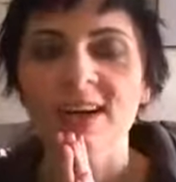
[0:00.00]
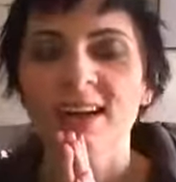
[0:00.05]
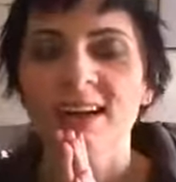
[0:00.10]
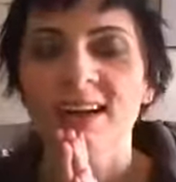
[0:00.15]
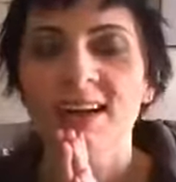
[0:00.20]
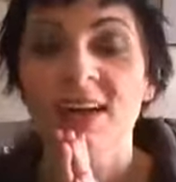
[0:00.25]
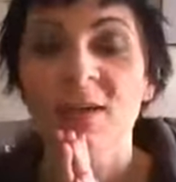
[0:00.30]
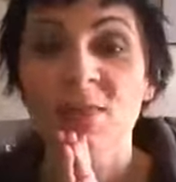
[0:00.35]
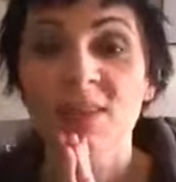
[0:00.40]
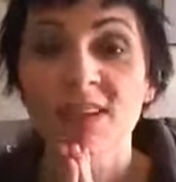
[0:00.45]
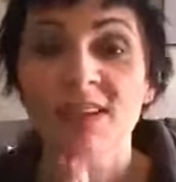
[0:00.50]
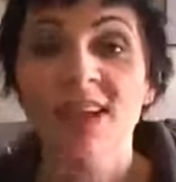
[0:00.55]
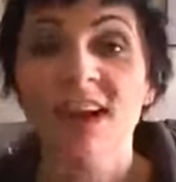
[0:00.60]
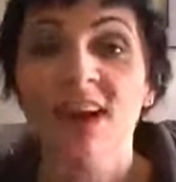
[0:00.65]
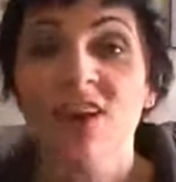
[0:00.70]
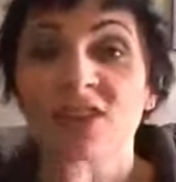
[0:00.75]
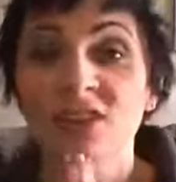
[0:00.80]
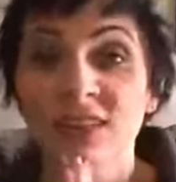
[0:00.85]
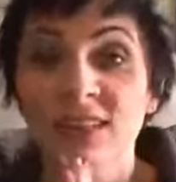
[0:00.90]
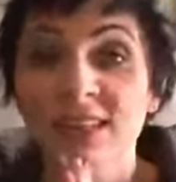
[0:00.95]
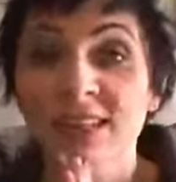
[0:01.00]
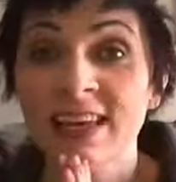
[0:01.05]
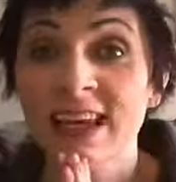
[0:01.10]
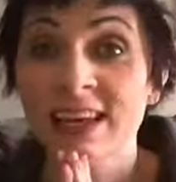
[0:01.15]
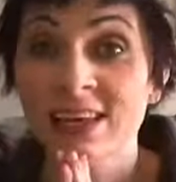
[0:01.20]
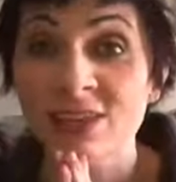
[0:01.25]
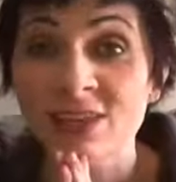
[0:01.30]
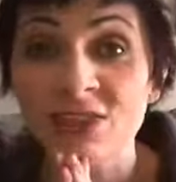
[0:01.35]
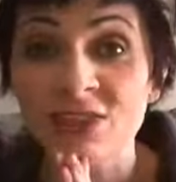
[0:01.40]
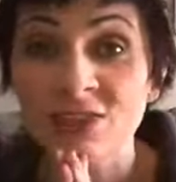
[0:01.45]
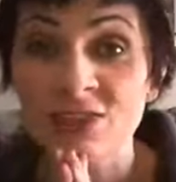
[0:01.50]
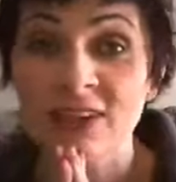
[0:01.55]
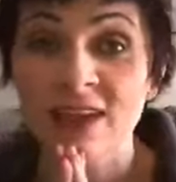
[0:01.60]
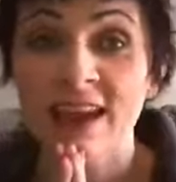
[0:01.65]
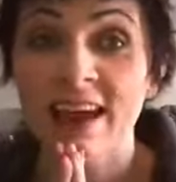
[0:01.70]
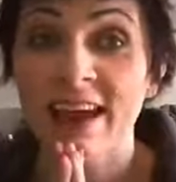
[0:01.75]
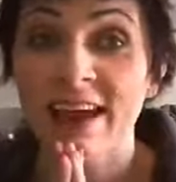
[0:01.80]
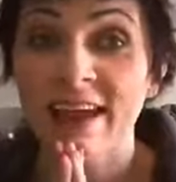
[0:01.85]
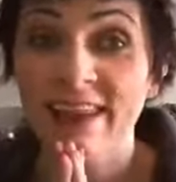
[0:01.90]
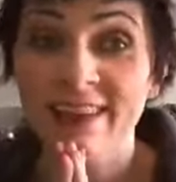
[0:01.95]
It came in actually
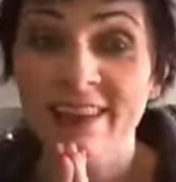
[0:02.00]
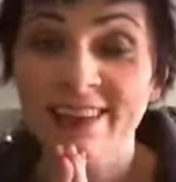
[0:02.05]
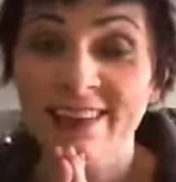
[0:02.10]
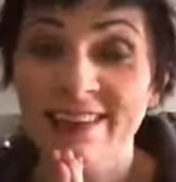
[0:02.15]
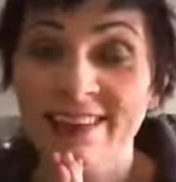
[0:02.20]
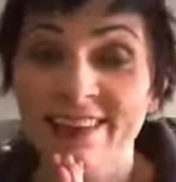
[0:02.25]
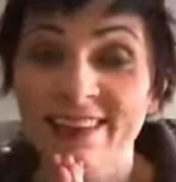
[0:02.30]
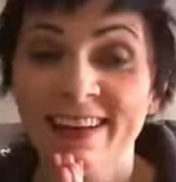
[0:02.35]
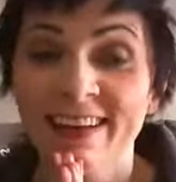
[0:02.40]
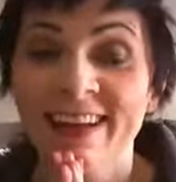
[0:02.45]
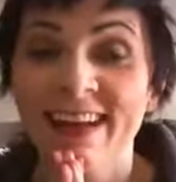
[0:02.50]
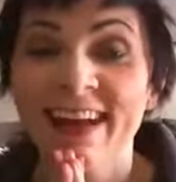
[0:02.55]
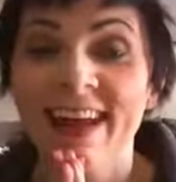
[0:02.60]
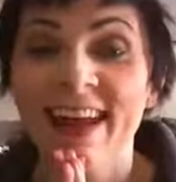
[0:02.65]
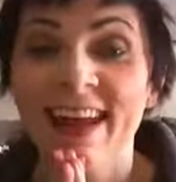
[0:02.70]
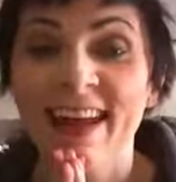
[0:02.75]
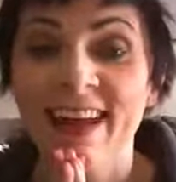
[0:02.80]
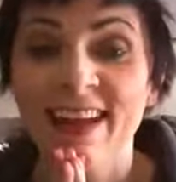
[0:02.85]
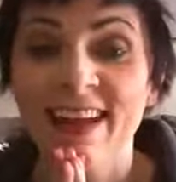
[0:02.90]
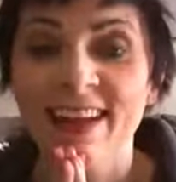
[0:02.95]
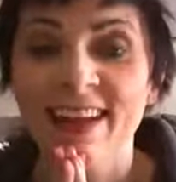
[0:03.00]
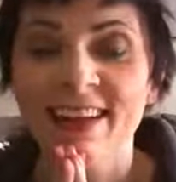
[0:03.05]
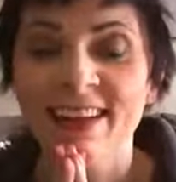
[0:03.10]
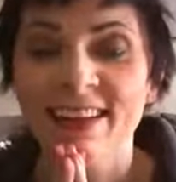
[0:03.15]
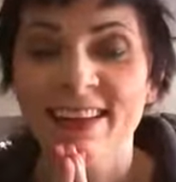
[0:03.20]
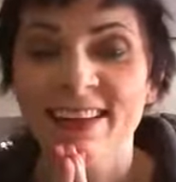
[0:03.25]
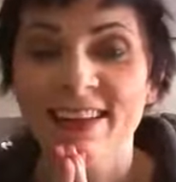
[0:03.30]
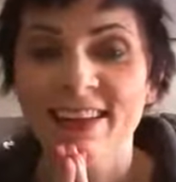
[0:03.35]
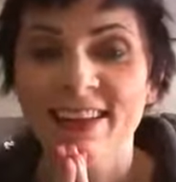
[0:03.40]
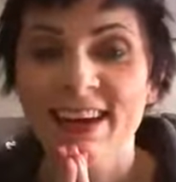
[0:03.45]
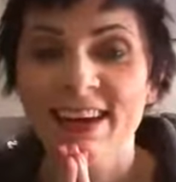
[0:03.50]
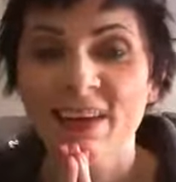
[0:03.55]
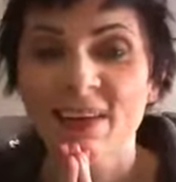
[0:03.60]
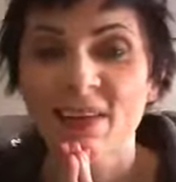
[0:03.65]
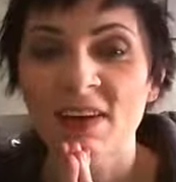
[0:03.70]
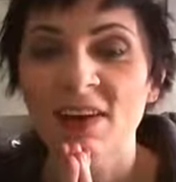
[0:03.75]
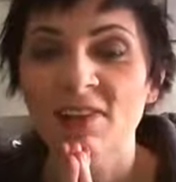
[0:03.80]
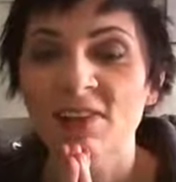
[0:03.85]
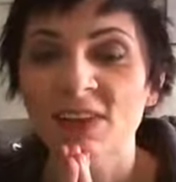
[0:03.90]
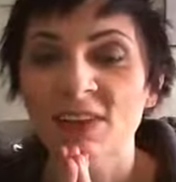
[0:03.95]
yesterday, and
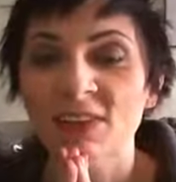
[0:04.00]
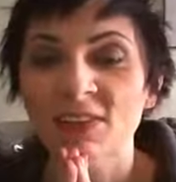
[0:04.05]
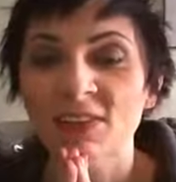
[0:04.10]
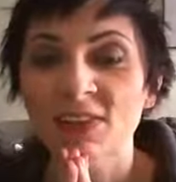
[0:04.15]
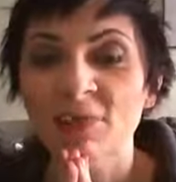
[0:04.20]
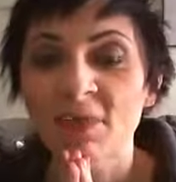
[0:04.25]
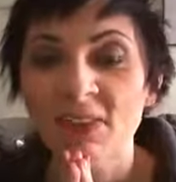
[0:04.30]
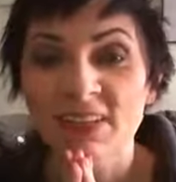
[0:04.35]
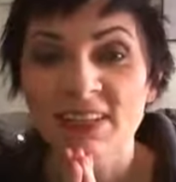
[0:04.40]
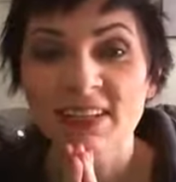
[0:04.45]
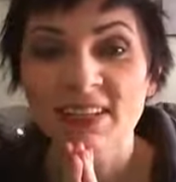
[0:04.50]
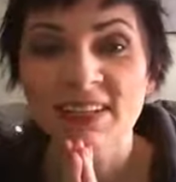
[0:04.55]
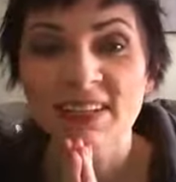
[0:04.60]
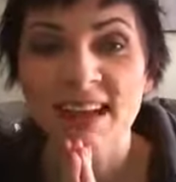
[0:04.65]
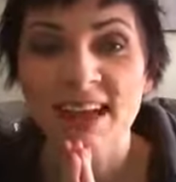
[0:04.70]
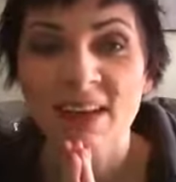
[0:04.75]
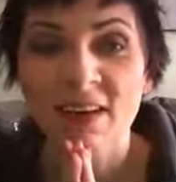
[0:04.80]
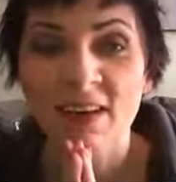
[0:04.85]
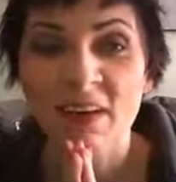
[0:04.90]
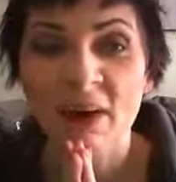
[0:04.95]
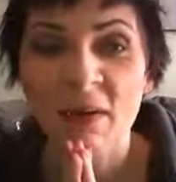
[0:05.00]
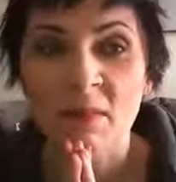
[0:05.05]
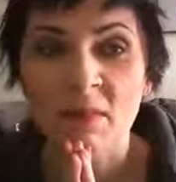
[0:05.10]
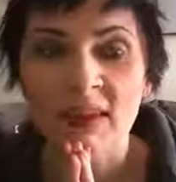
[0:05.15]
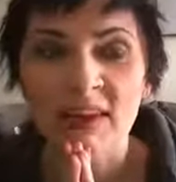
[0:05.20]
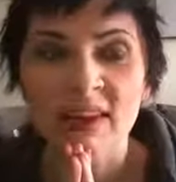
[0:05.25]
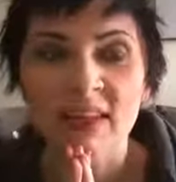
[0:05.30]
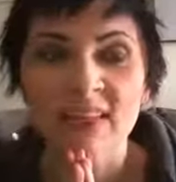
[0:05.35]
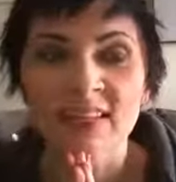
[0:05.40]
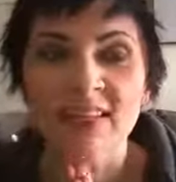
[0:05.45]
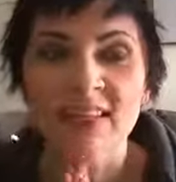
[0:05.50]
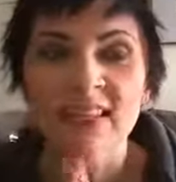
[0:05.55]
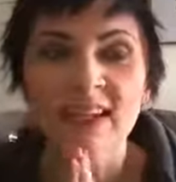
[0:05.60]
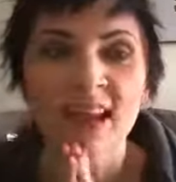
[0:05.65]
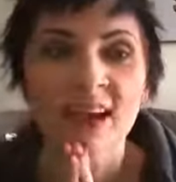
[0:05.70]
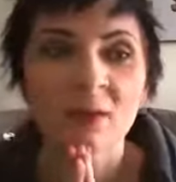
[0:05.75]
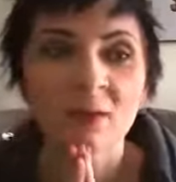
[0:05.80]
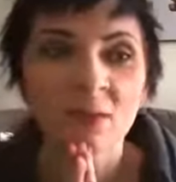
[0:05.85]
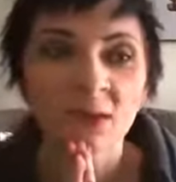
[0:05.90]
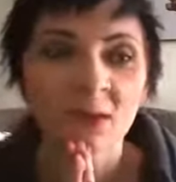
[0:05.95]
I've got so much to say on it because
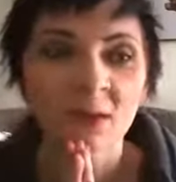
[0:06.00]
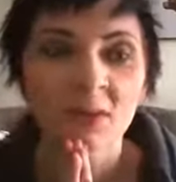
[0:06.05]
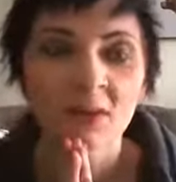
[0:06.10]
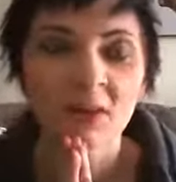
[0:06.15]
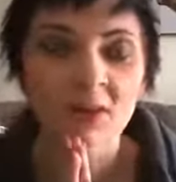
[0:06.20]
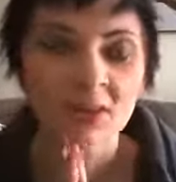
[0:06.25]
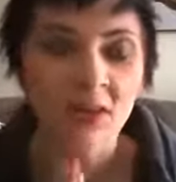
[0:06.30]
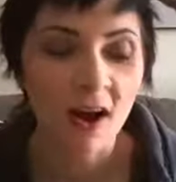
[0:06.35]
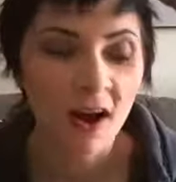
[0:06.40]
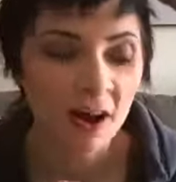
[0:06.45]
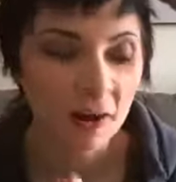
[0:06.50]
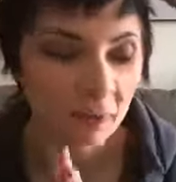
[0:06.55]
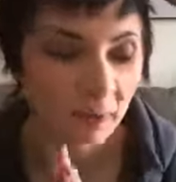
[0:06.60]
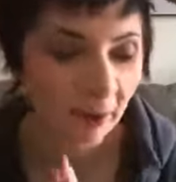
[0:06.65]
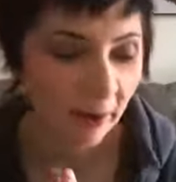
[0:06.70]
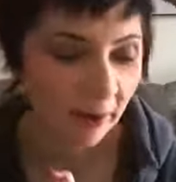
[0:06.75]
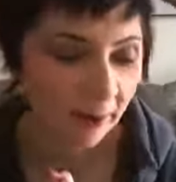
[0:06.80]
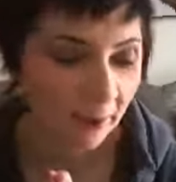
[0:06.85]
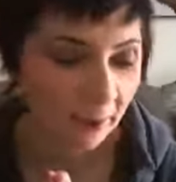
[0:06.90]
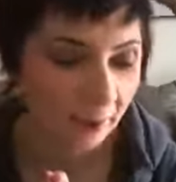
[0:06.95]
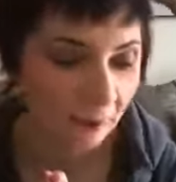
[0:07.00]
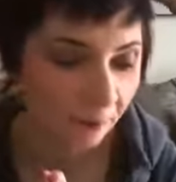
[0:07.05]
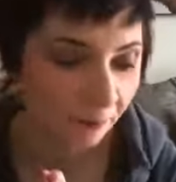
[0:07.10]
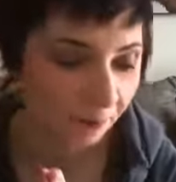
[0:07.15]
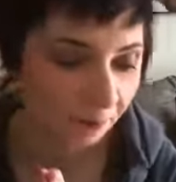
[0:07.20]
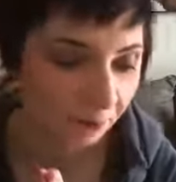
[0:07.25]
today I really want to talk about